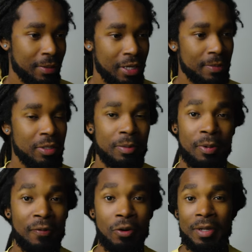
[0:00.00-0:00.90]
it comes to
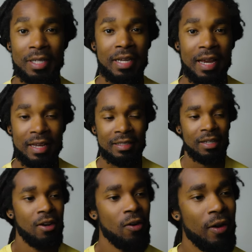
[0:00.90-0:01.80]
performing a task,
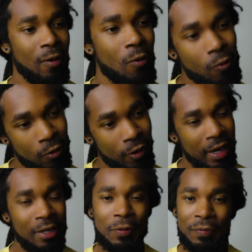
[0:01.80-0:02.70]
or
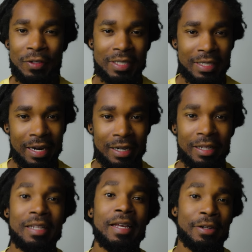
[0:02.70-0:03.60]
I don't feel as tired
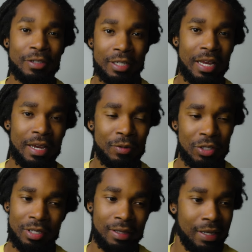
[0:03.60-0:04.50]
like later in the day when
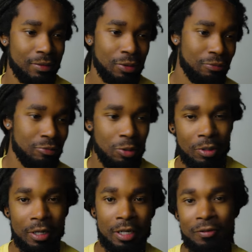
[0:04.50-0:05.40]
you get that
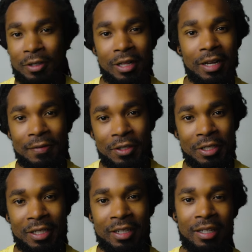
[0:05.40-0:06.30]
2:30, 3 o'clock
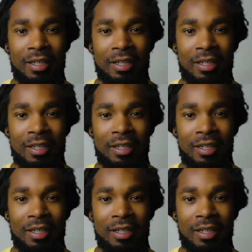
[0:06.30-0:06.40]
feeling.